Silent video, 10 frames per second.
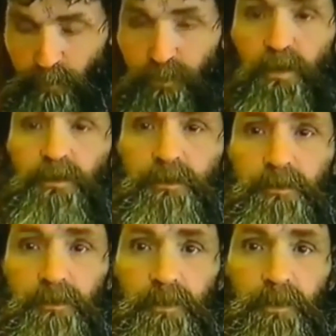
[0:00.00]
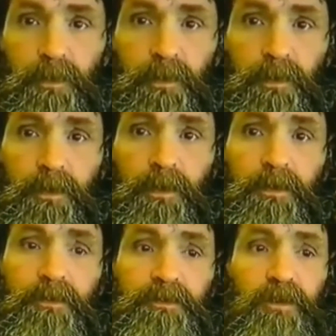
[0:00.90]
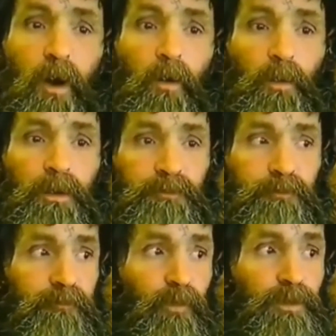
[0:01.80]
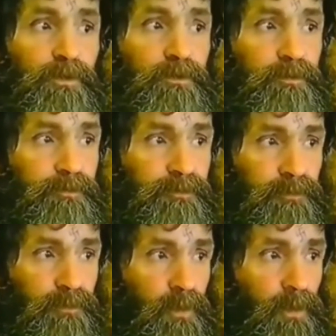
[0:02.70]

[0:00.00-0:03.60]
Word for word: I'm brother in these hallways for 40 years